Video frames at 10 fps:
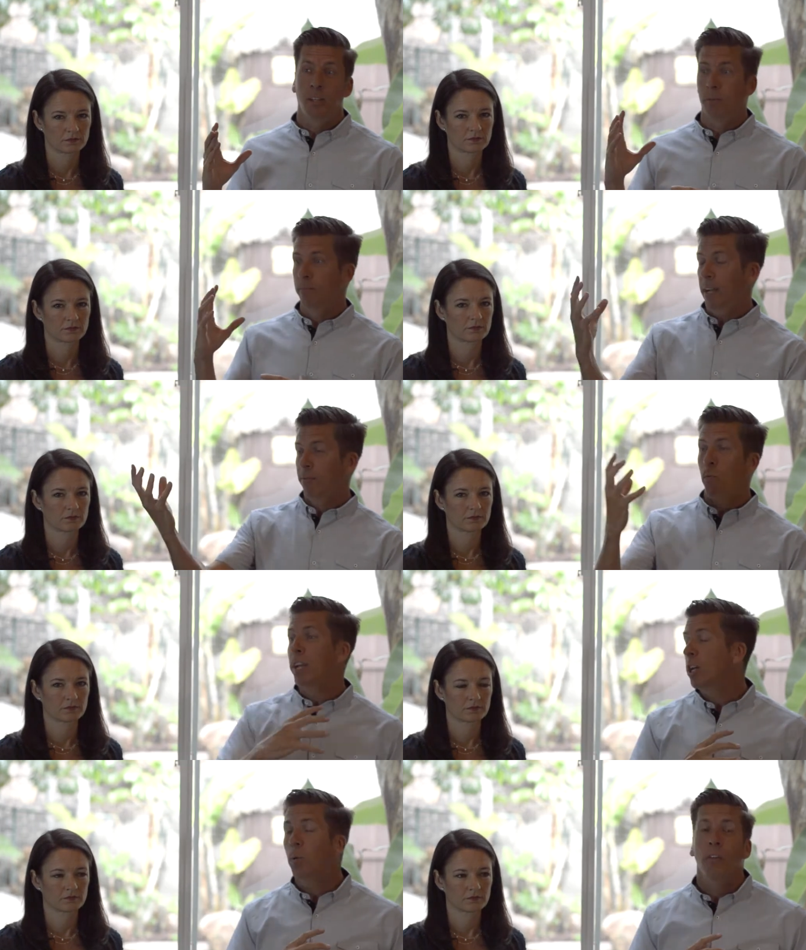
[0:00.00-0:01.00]
Speaker 1: you know, have a
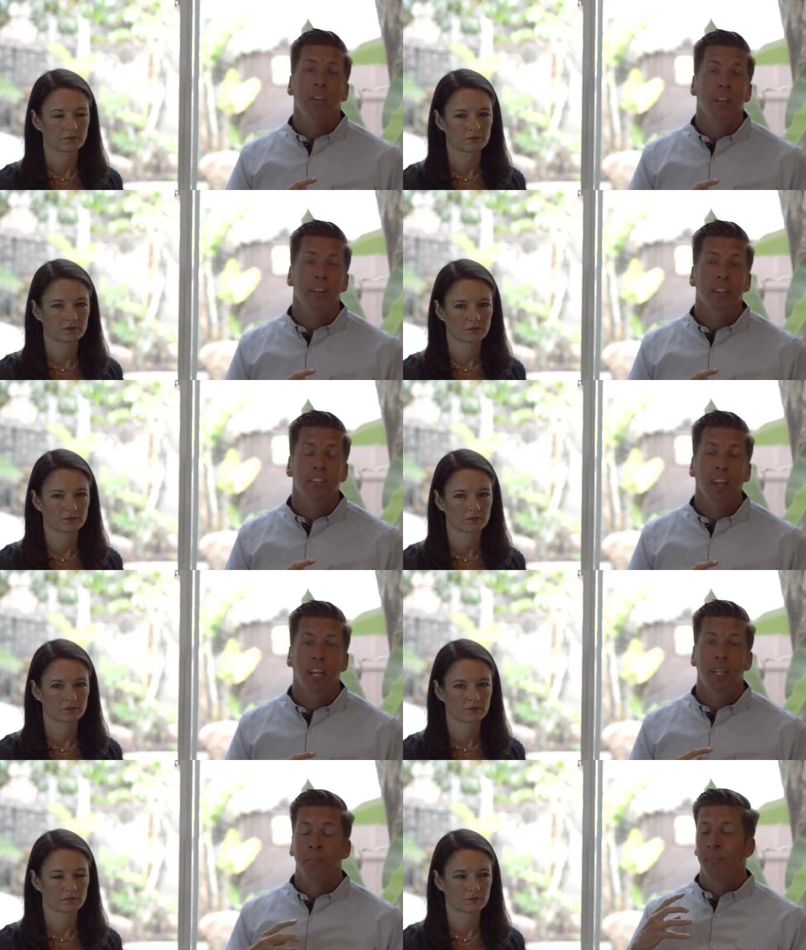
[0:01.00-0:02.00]
window with the, the
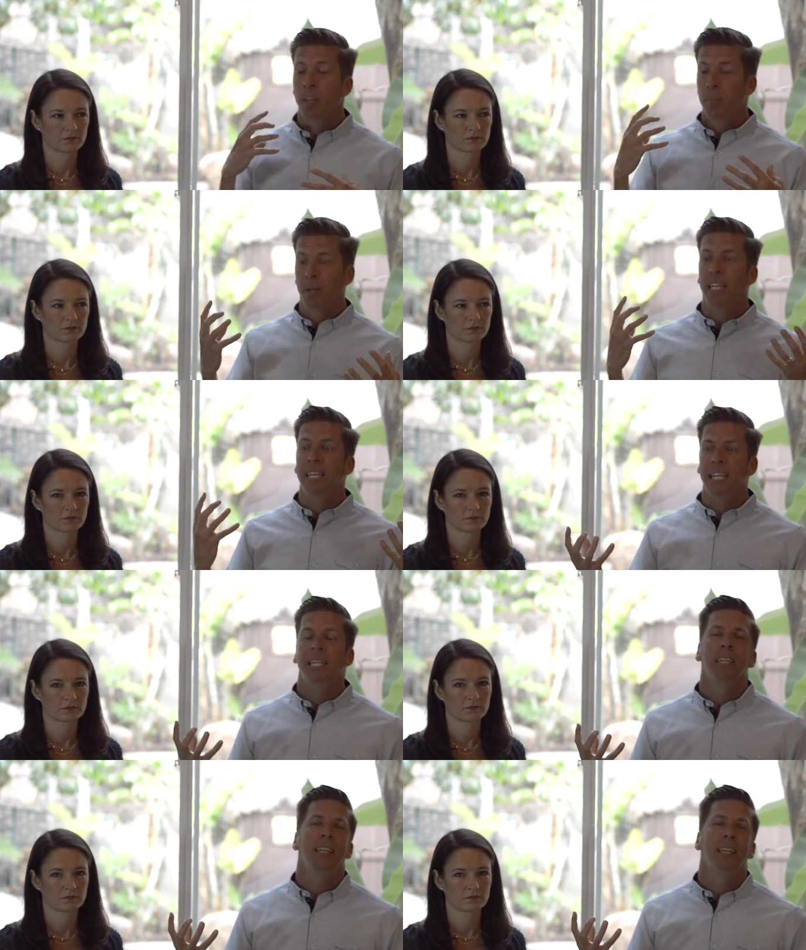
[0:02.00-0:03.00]
sun, but
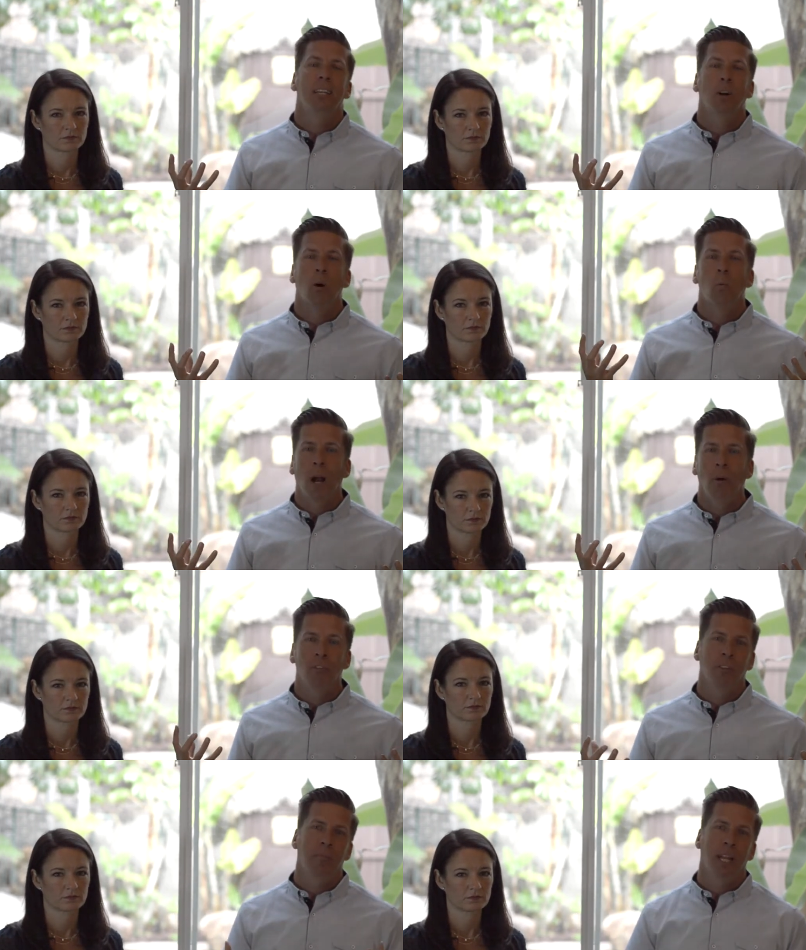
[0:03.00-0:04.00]
get, you know, around
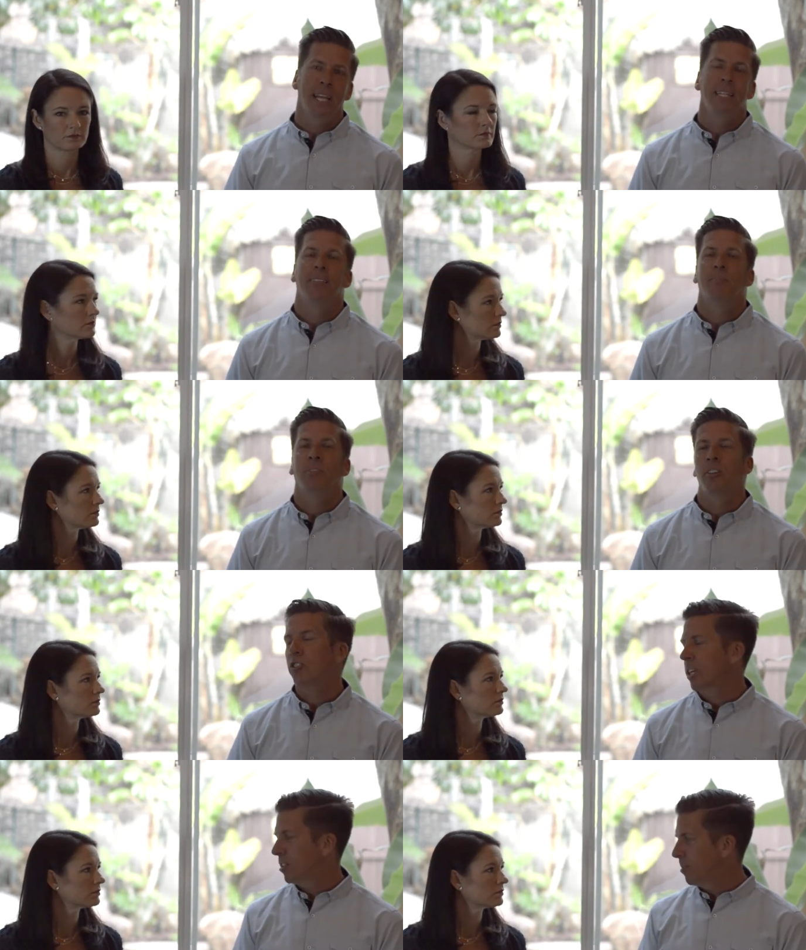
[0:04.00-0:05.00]
some light and some
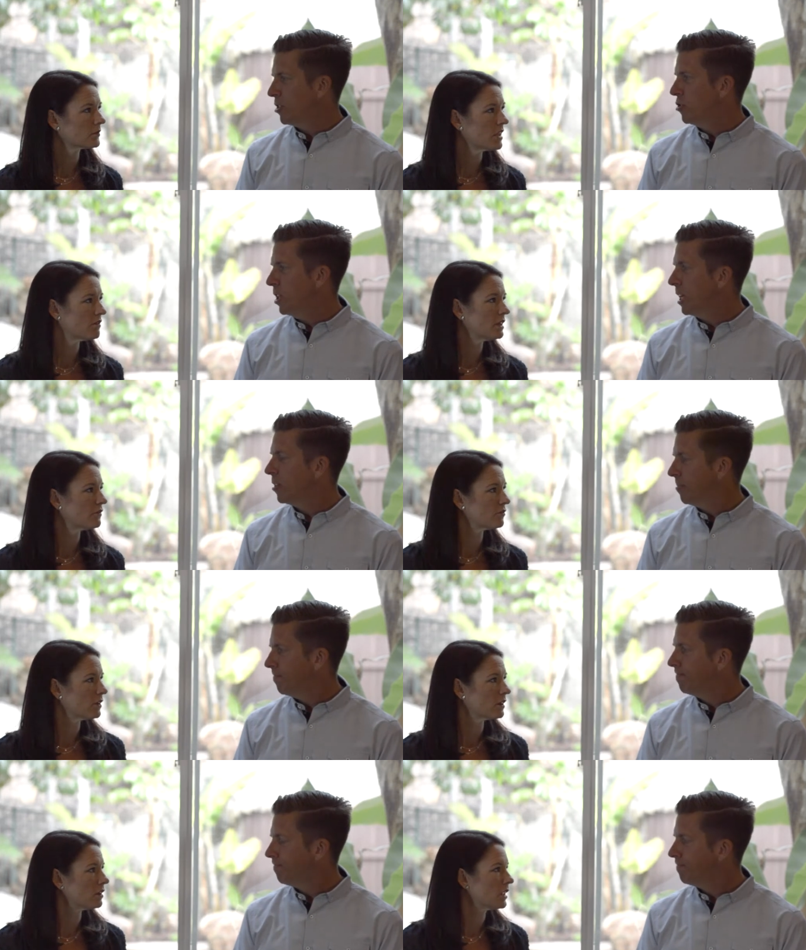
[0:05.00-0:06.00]
sunshine mm-hmm. as much Even
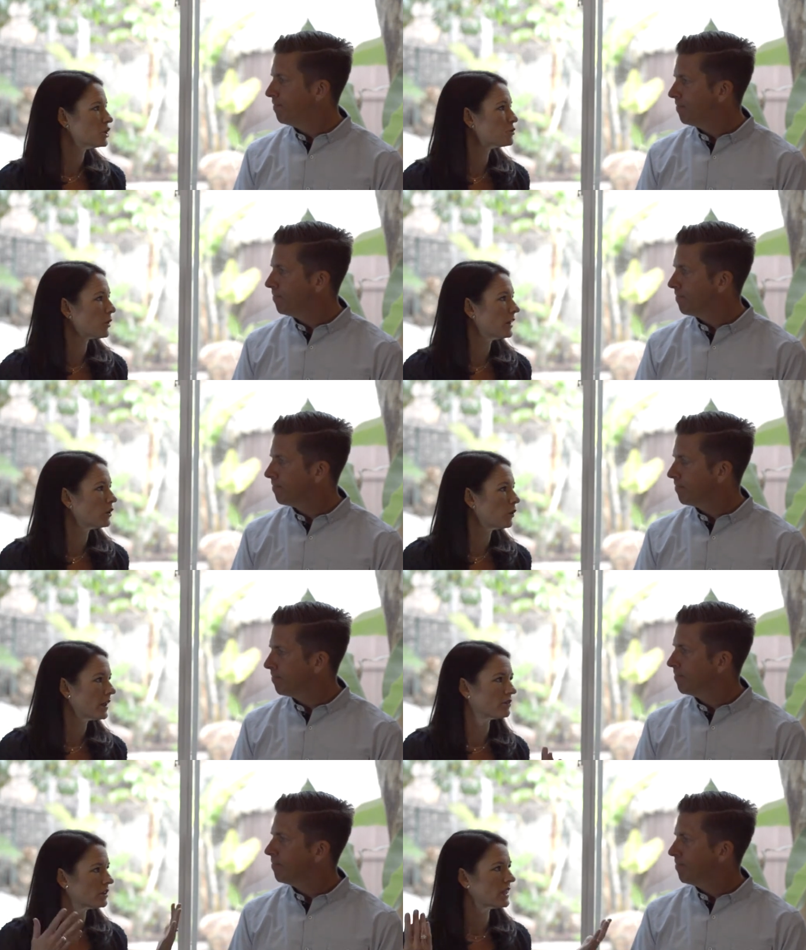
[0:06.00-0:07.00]
if
Speaker 2: lunch break or
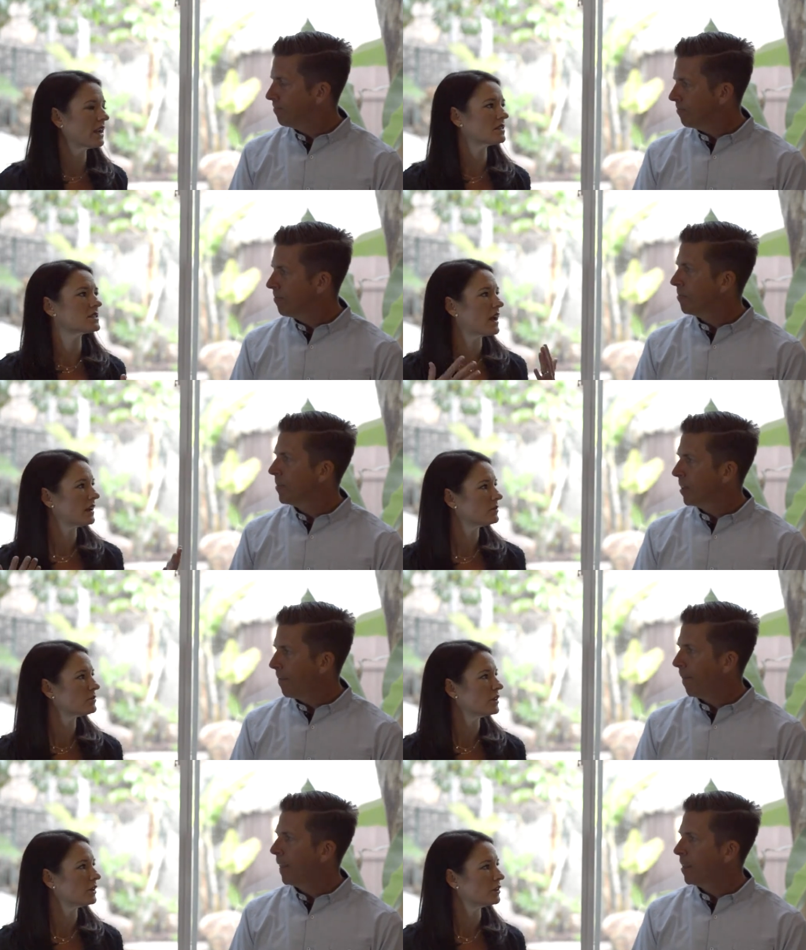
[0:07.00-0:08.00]
whatever, get outside,
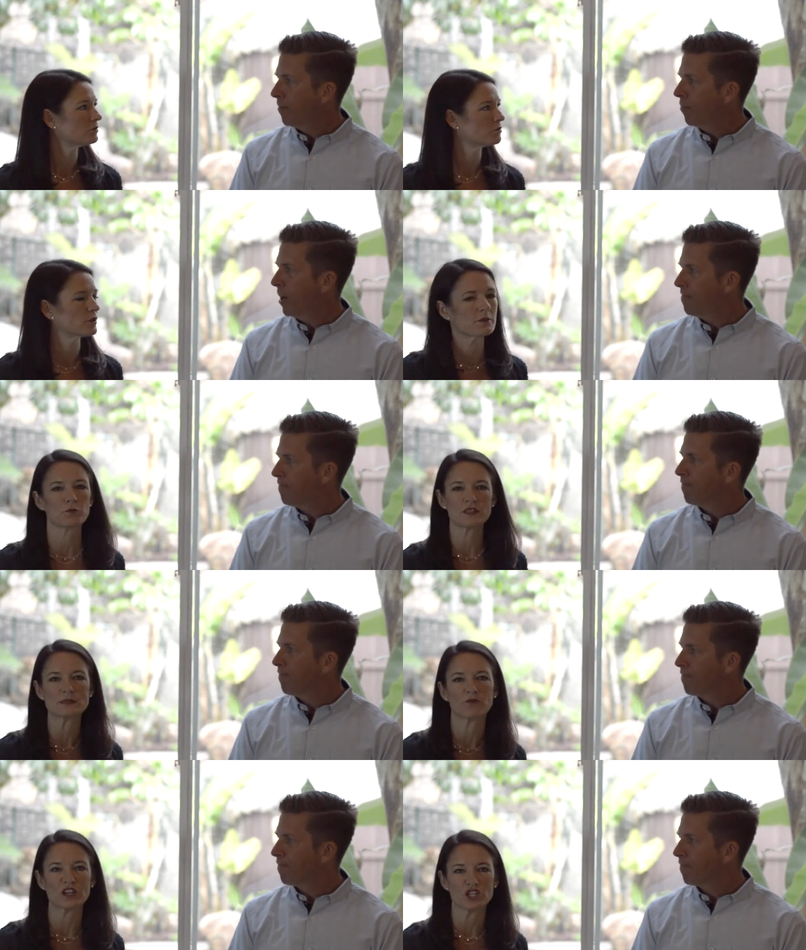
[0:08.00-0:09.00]
you know, right. breathe,
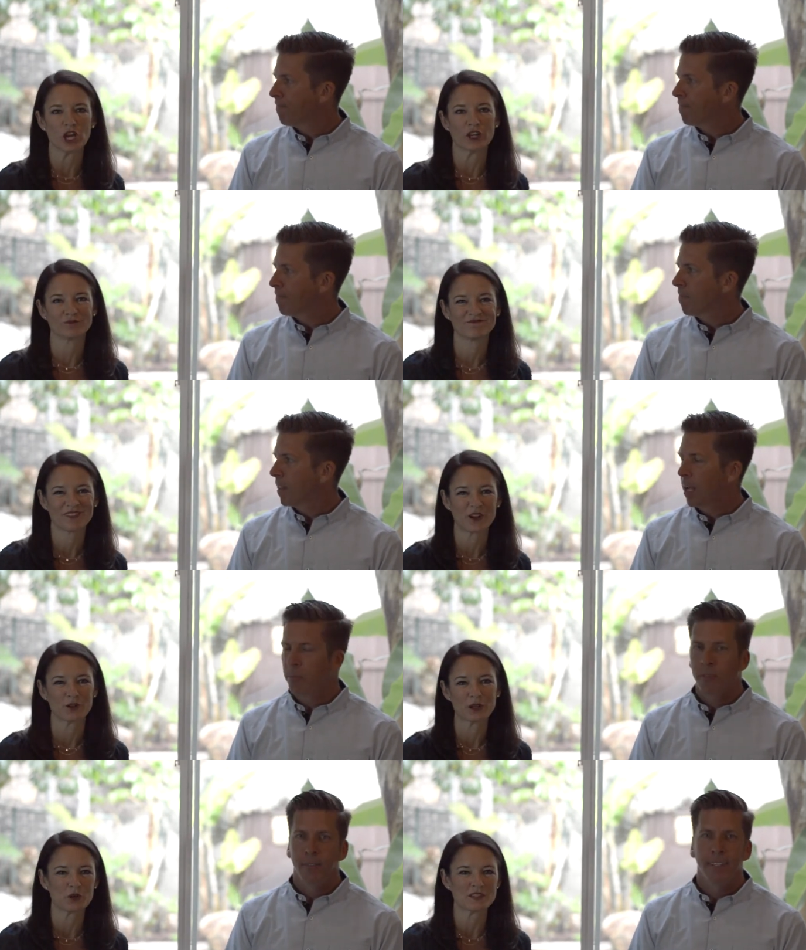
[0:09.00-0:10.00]
some fresh air.
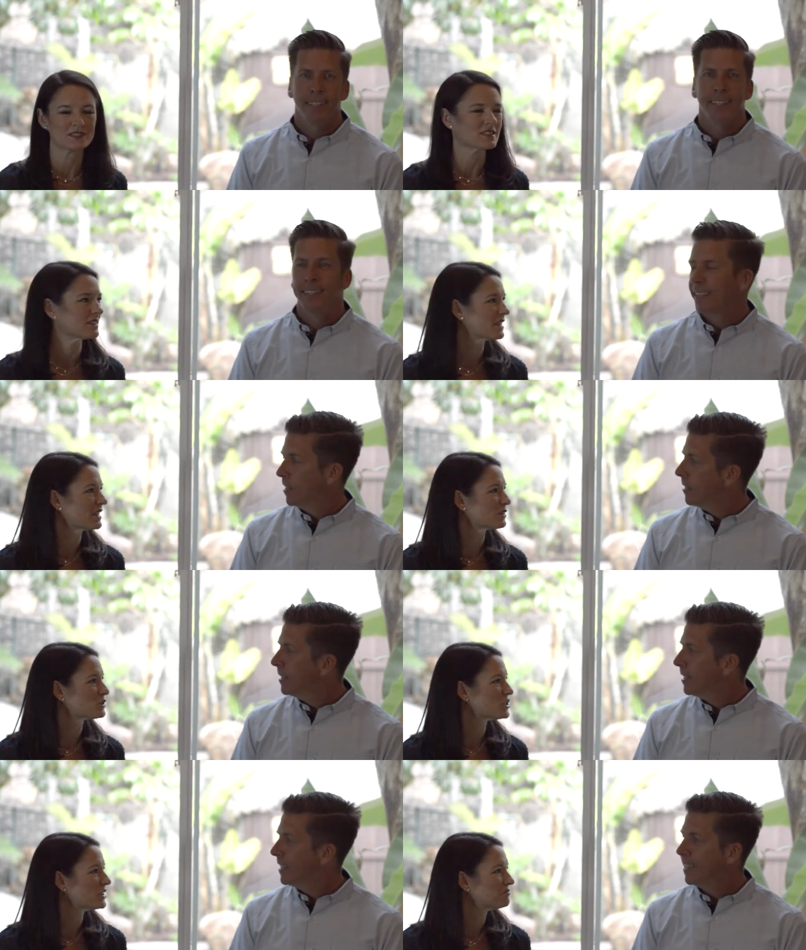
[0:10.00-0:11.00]
That'll increase the, the
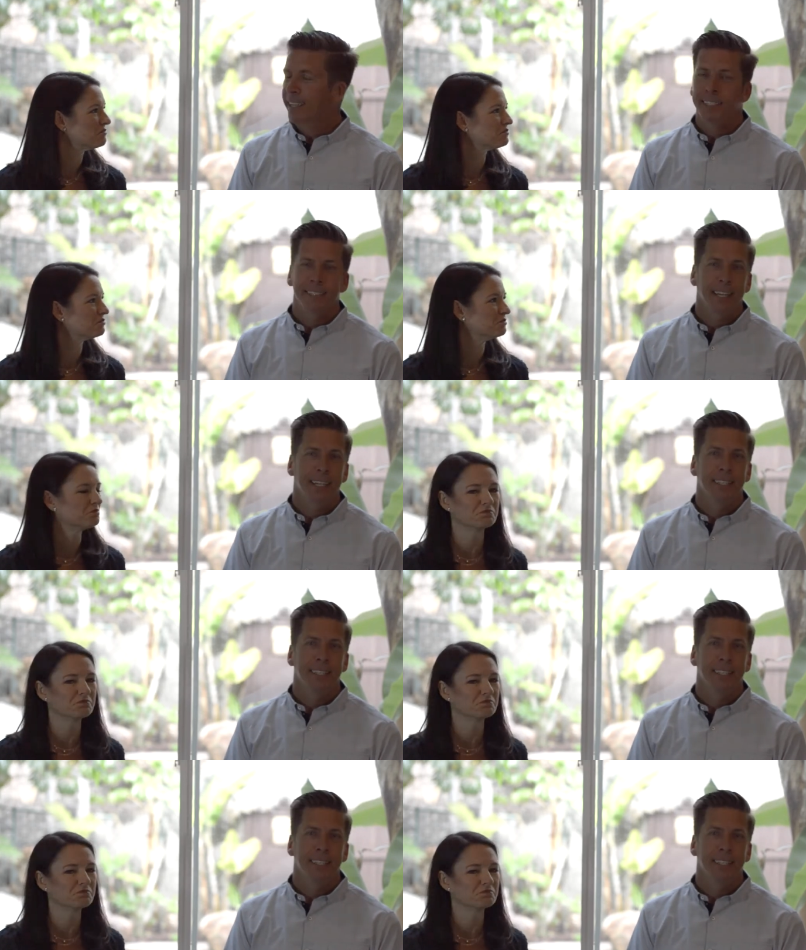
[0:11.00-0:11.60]
energy. Exactly.